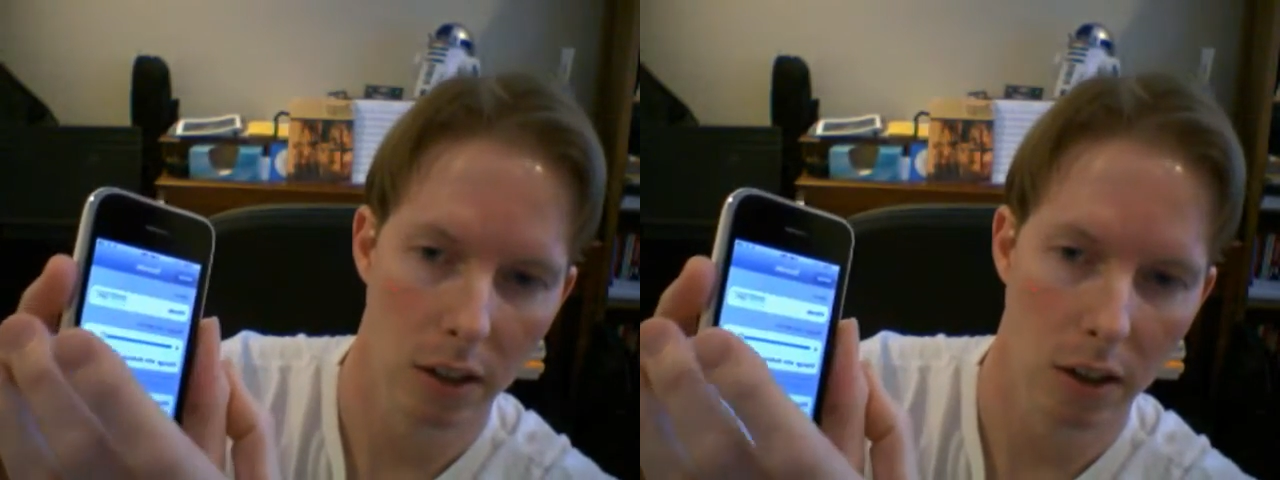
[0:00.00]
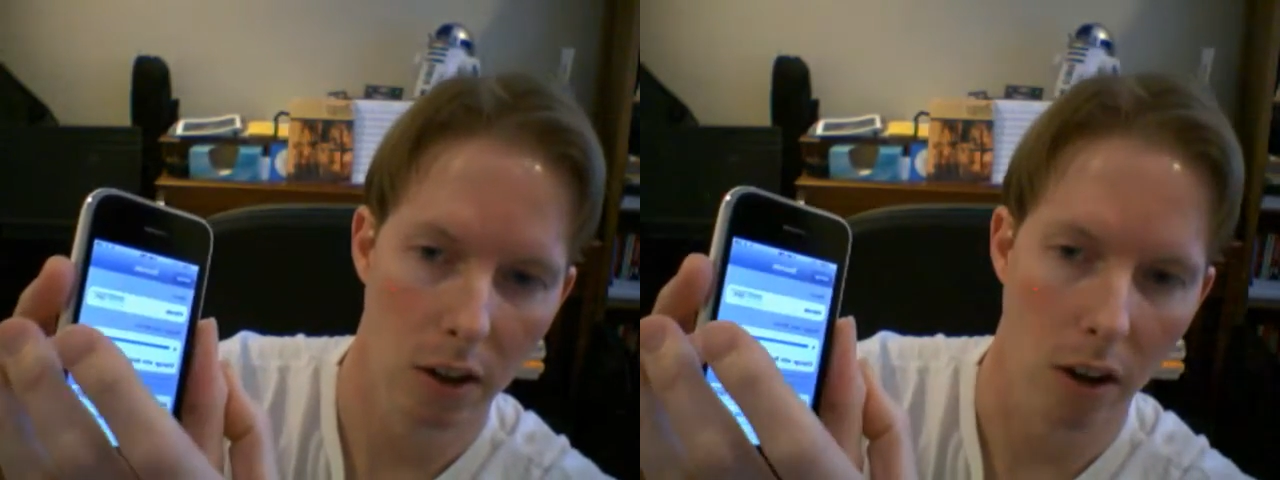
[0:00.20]

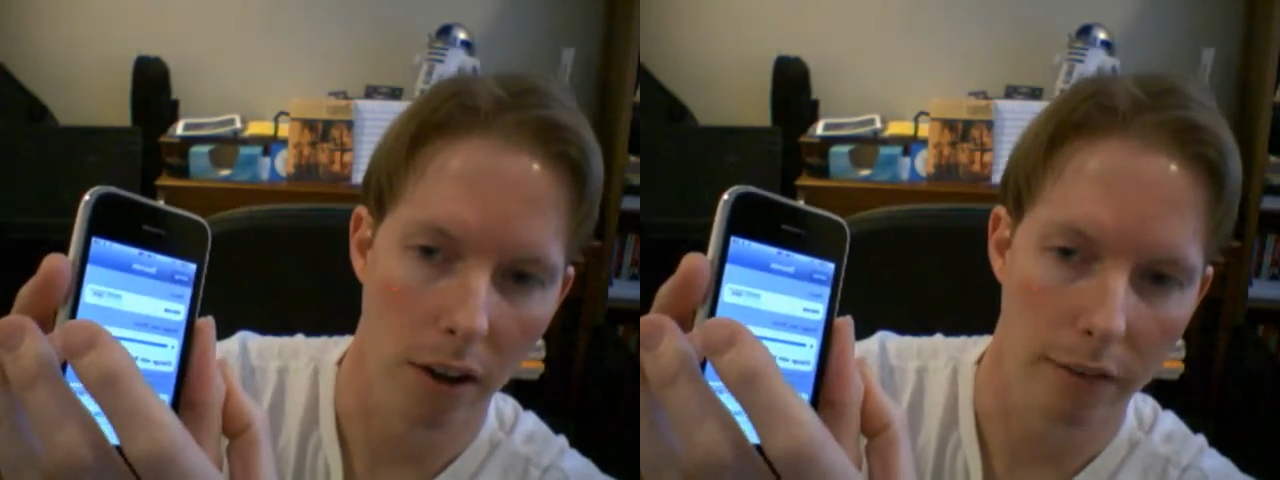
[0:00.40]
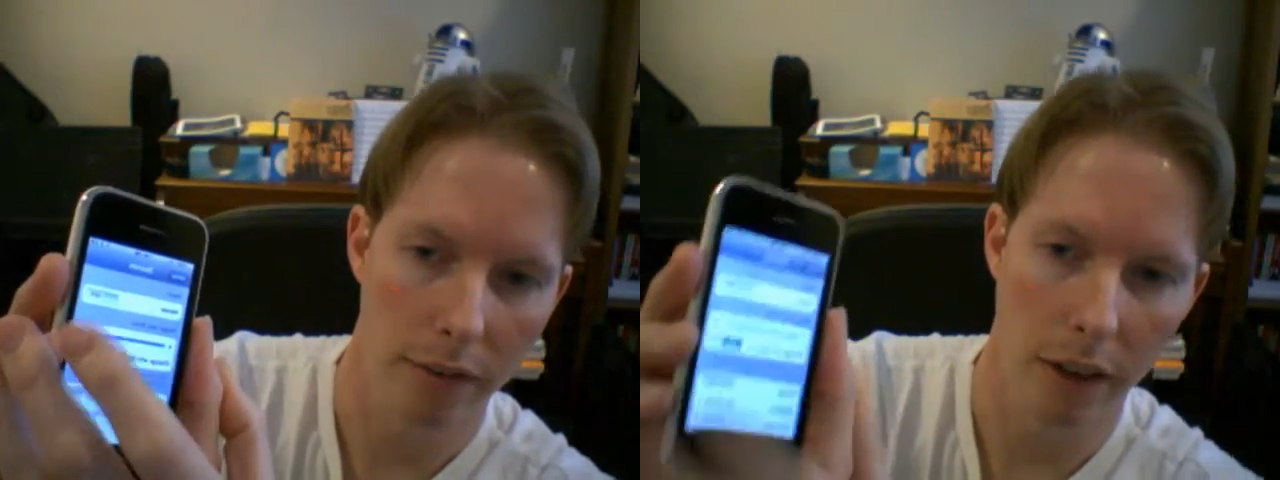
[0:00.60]

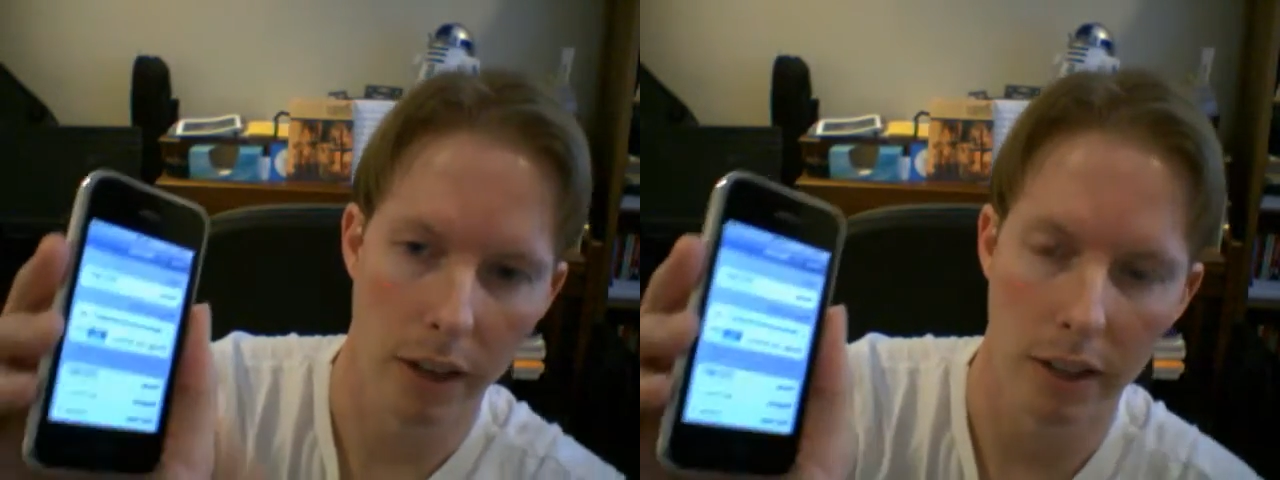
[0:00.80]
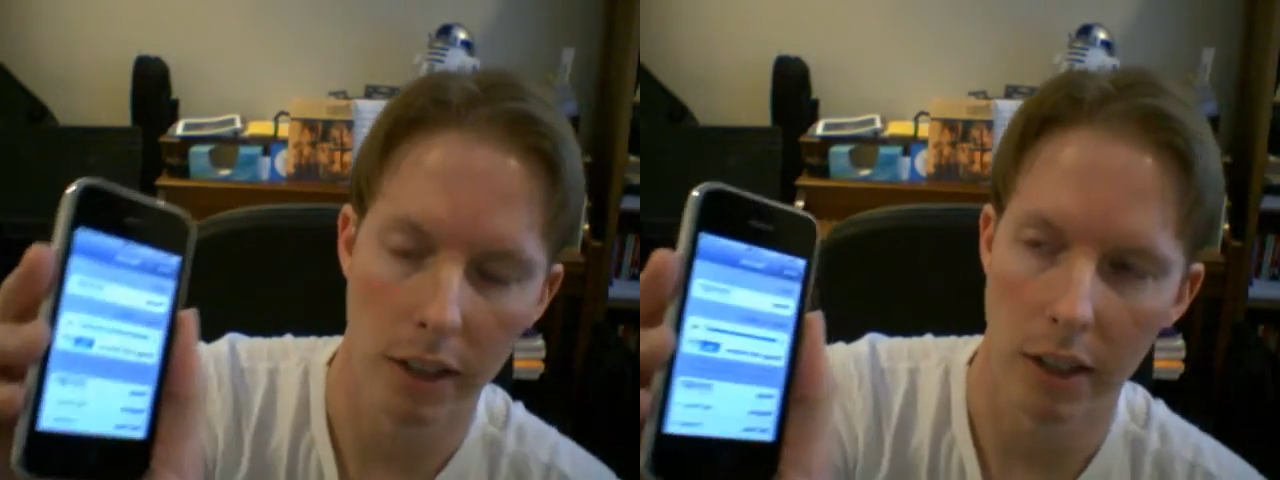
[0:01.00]
off,
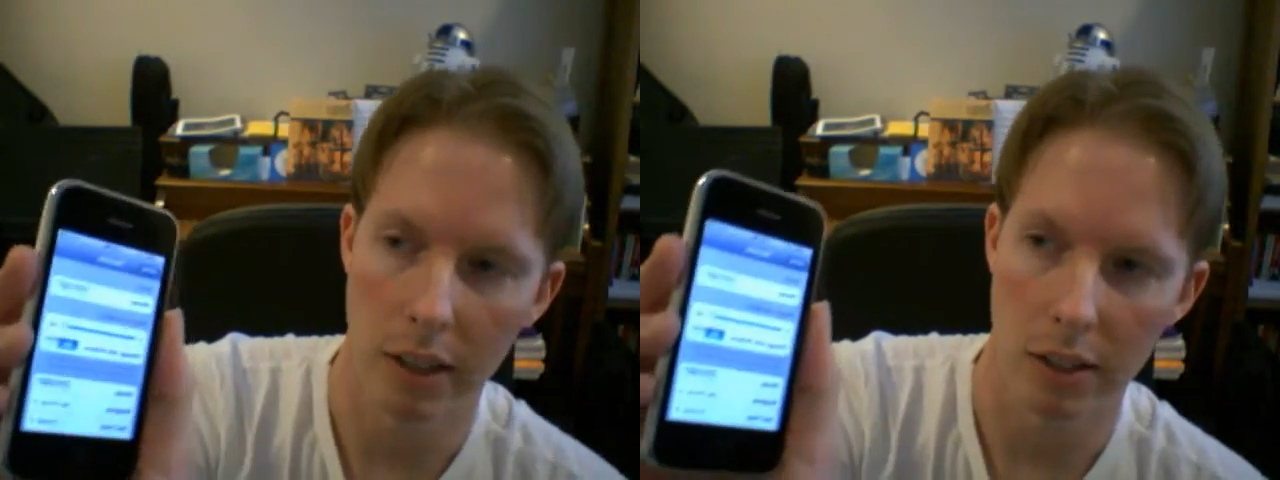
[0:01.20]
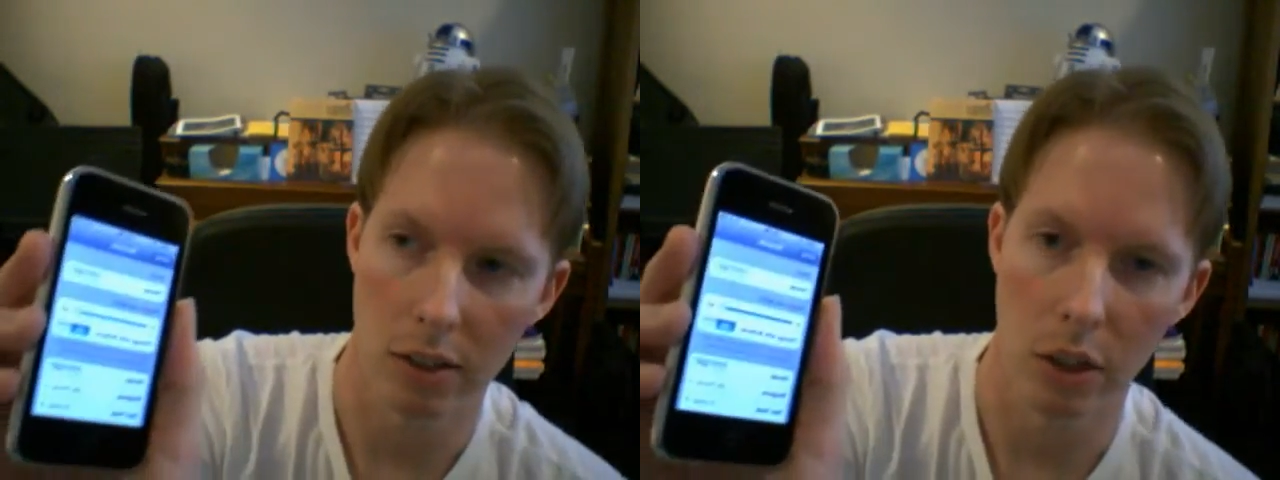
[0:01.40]
and then it
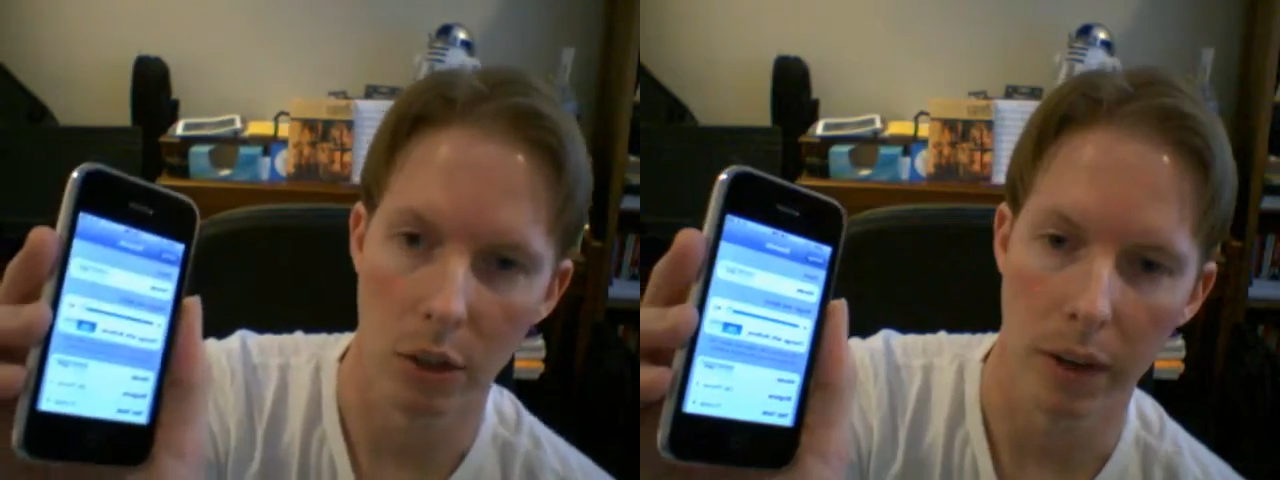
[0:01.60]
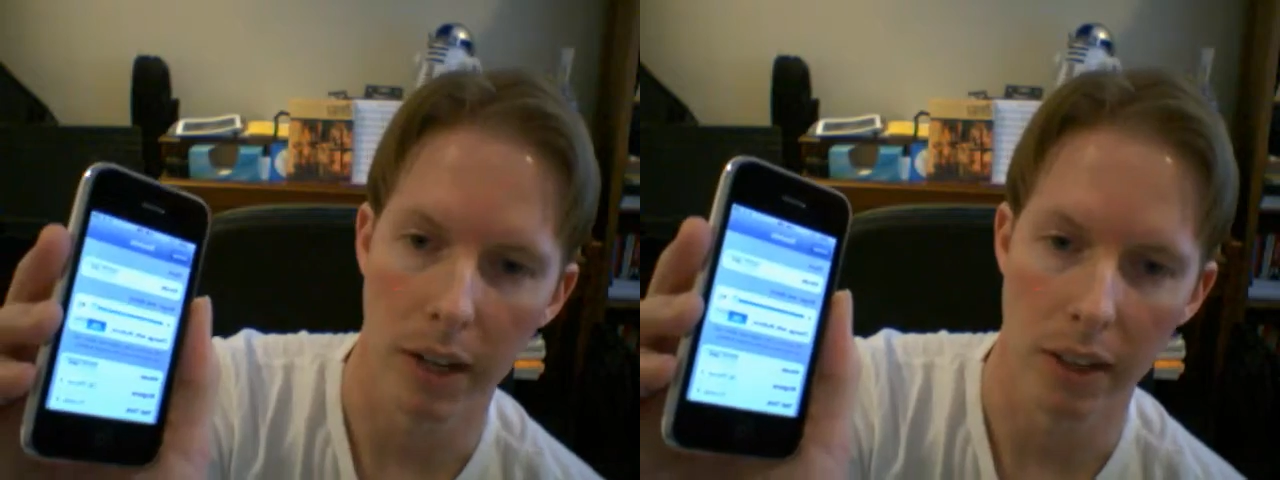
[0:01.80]
doesn't
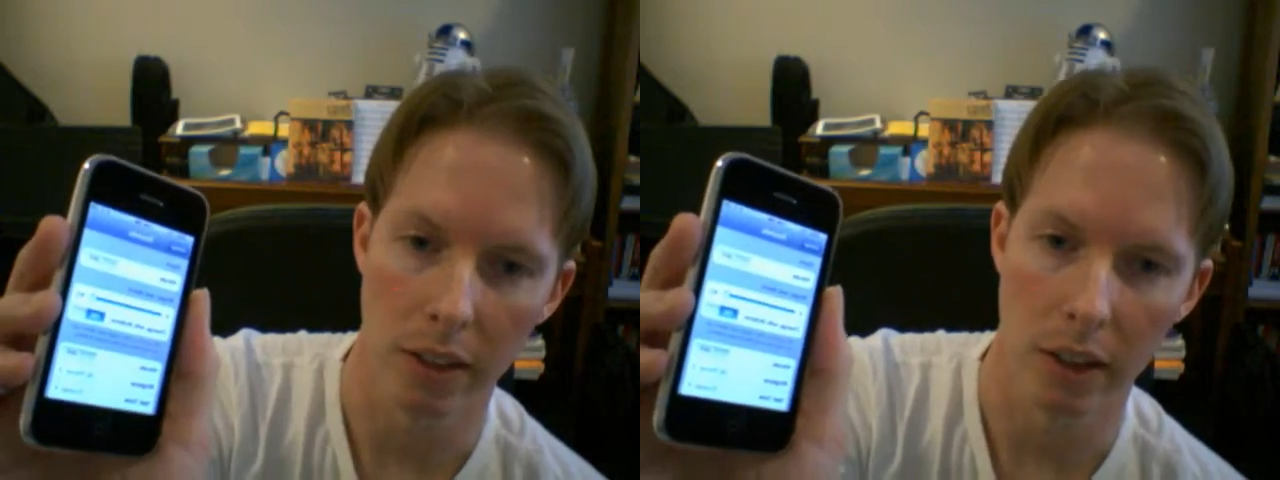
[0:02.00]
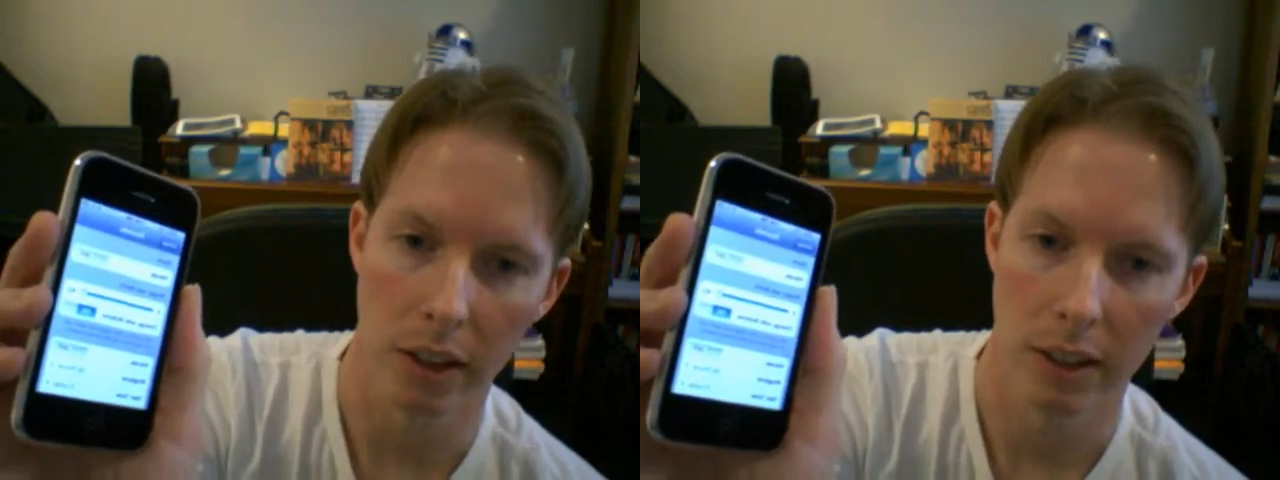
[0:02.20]
do anything.